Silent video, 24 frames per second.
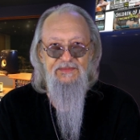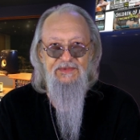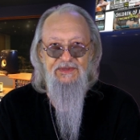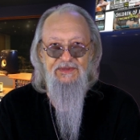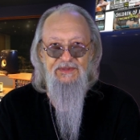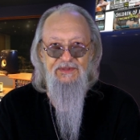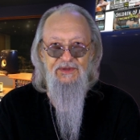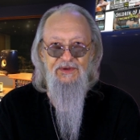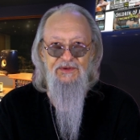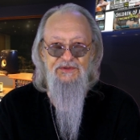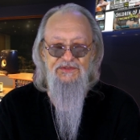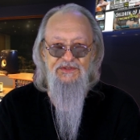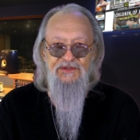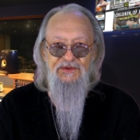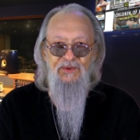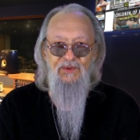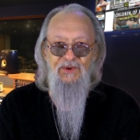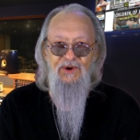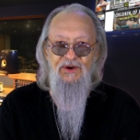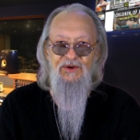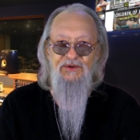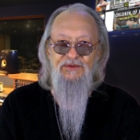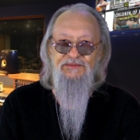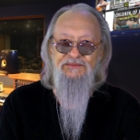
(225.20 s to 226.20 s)
Close
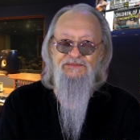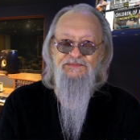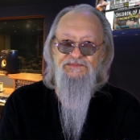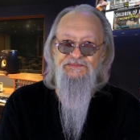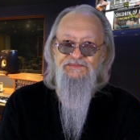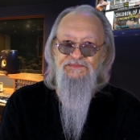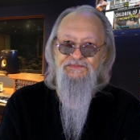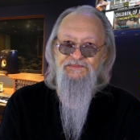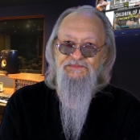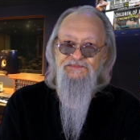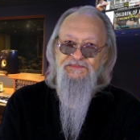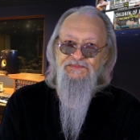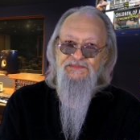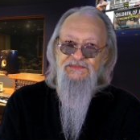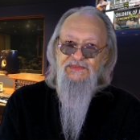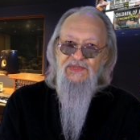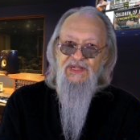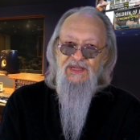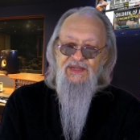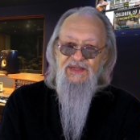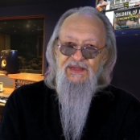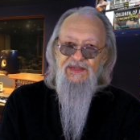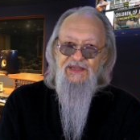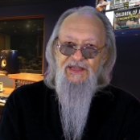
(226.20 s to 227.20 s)
quote.
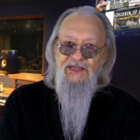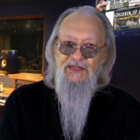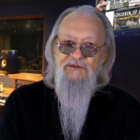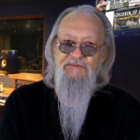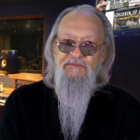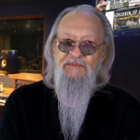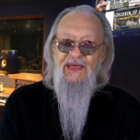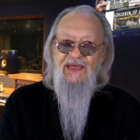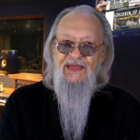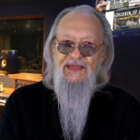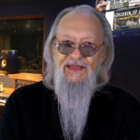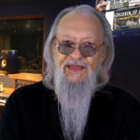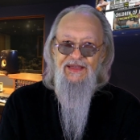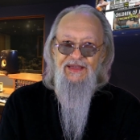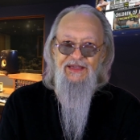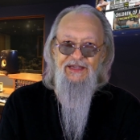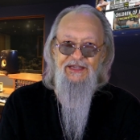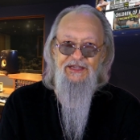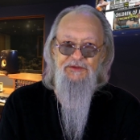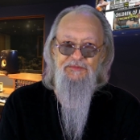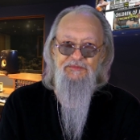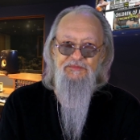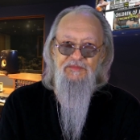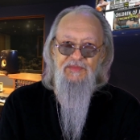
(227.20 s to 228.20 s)
In
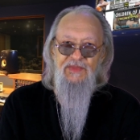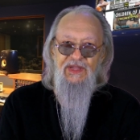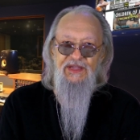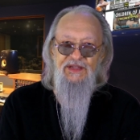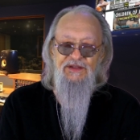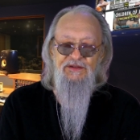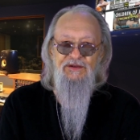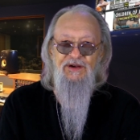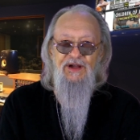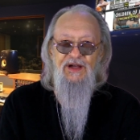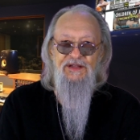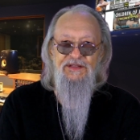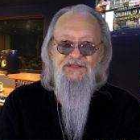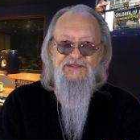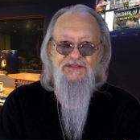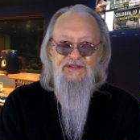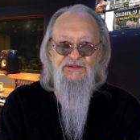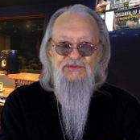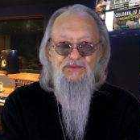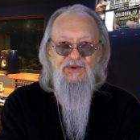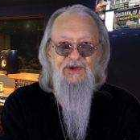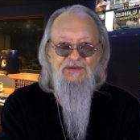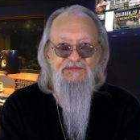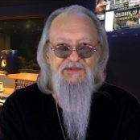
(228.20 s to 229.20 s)
May,
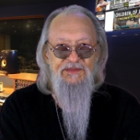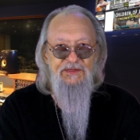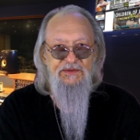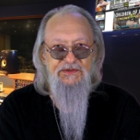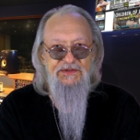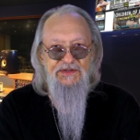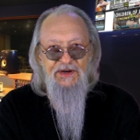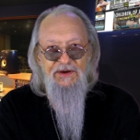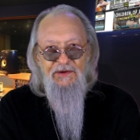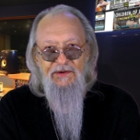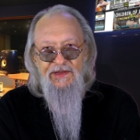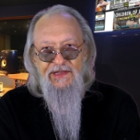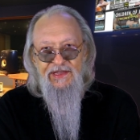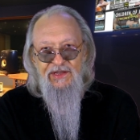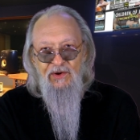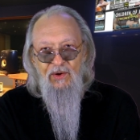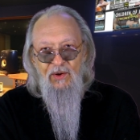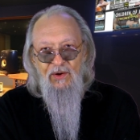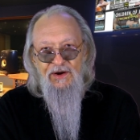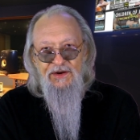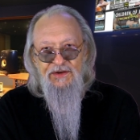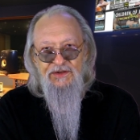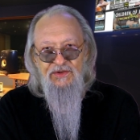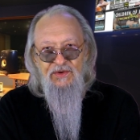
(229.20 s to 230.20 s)
Iran's Revolutionary
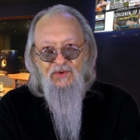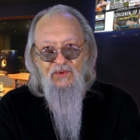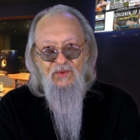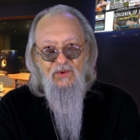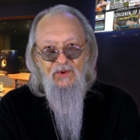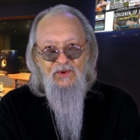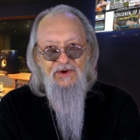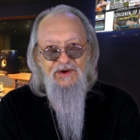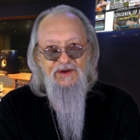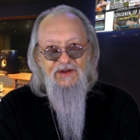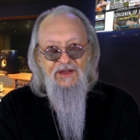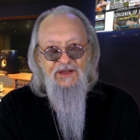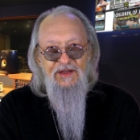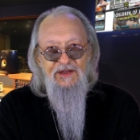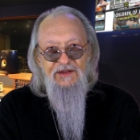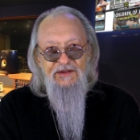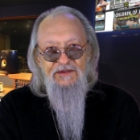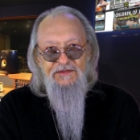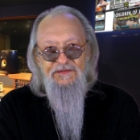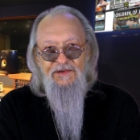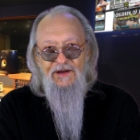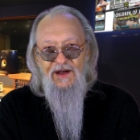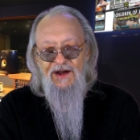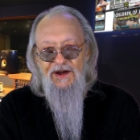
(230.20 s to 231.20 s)
Guard Corps
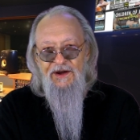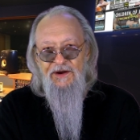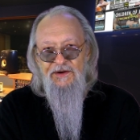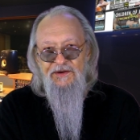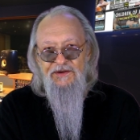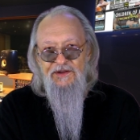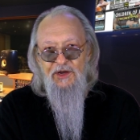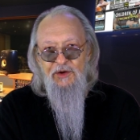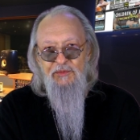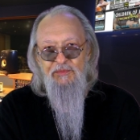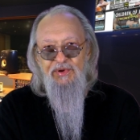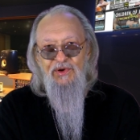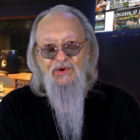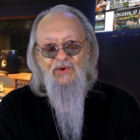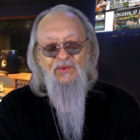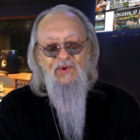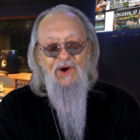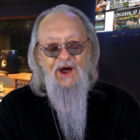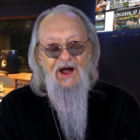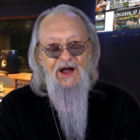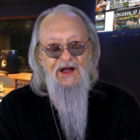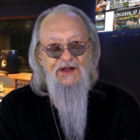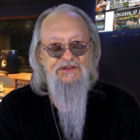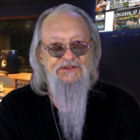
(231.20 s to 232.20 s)
fired a
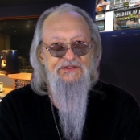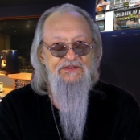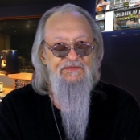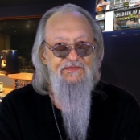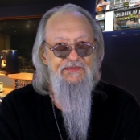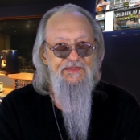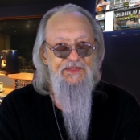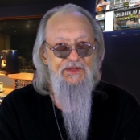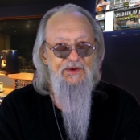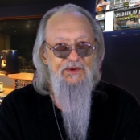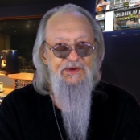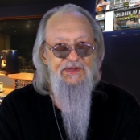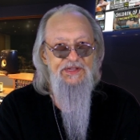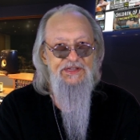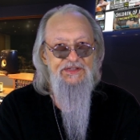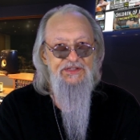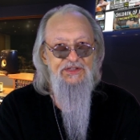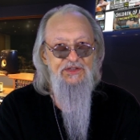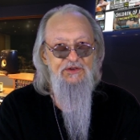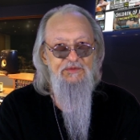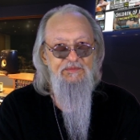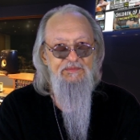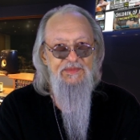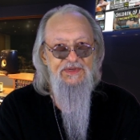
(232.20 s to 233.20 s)
barrage of
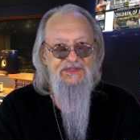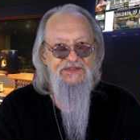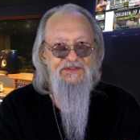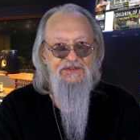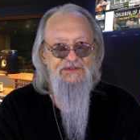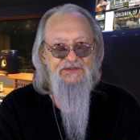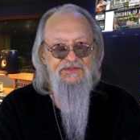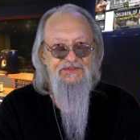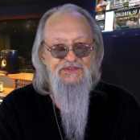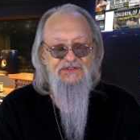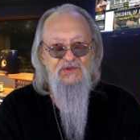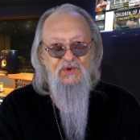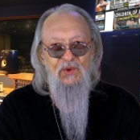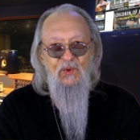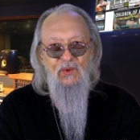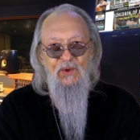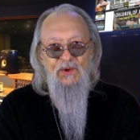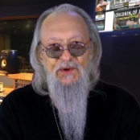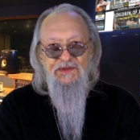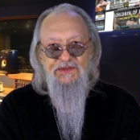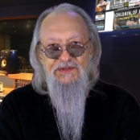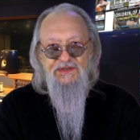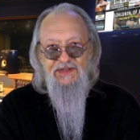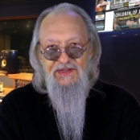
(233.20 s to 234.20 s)
32 missiles
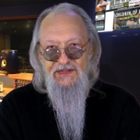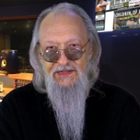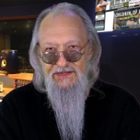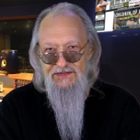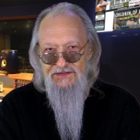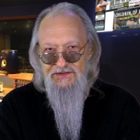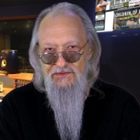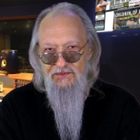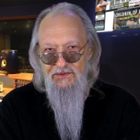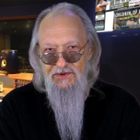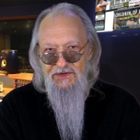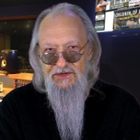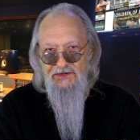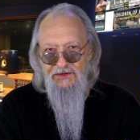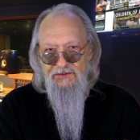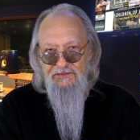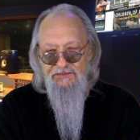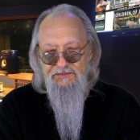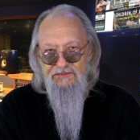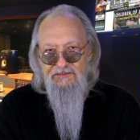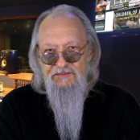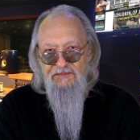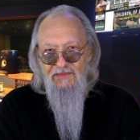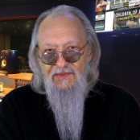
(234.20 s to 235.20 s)
toward Israel,
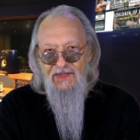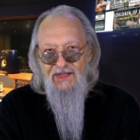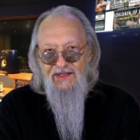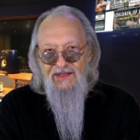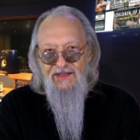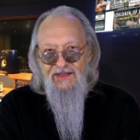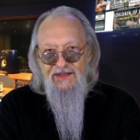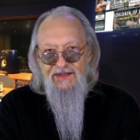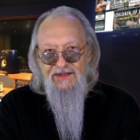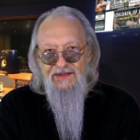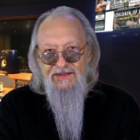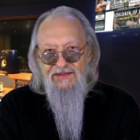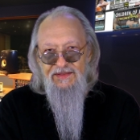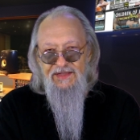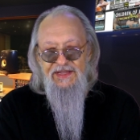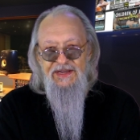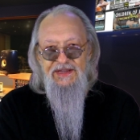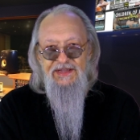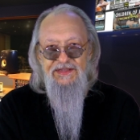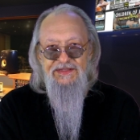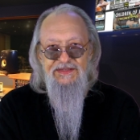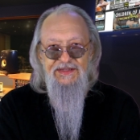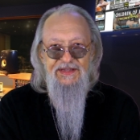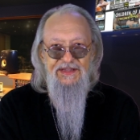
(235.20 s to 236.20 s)

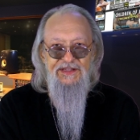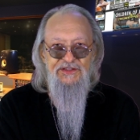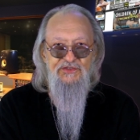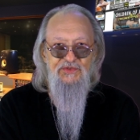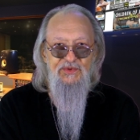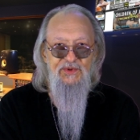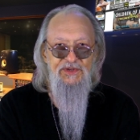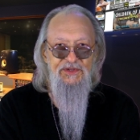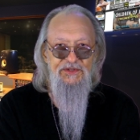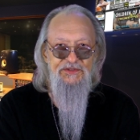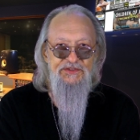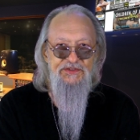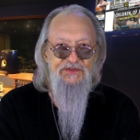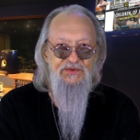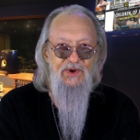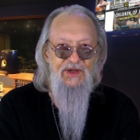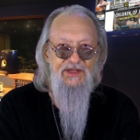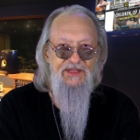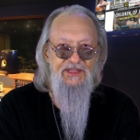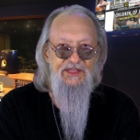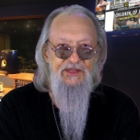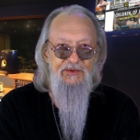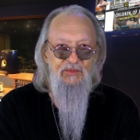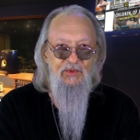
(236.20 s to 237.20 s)
leading to Israel
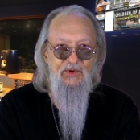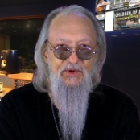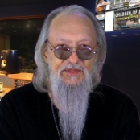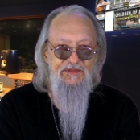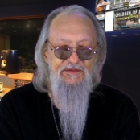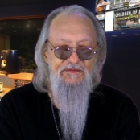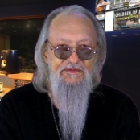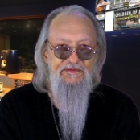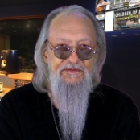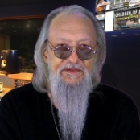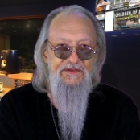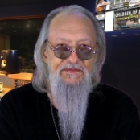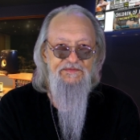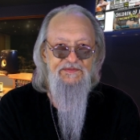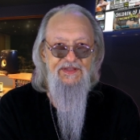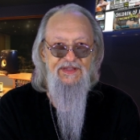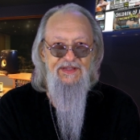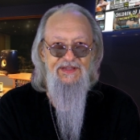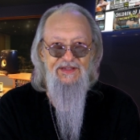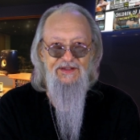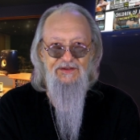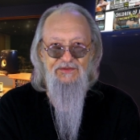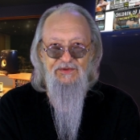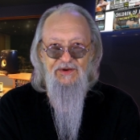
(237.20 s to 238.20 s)
striking more than
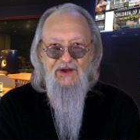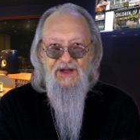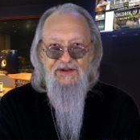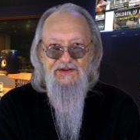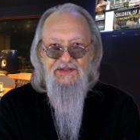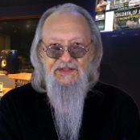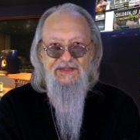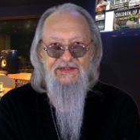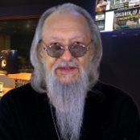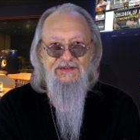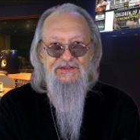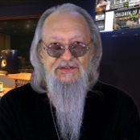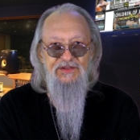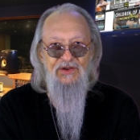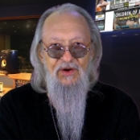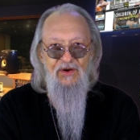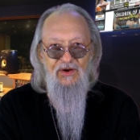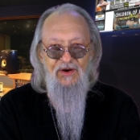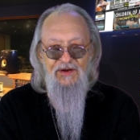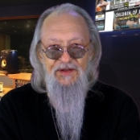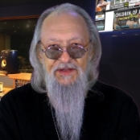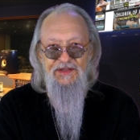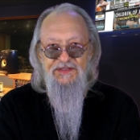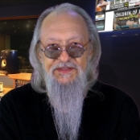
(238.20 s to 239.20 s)
50 Iranian
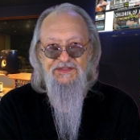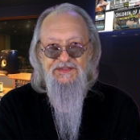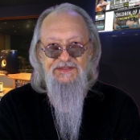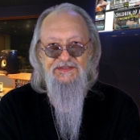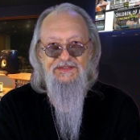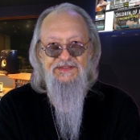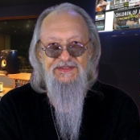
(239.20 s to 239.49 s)
targets in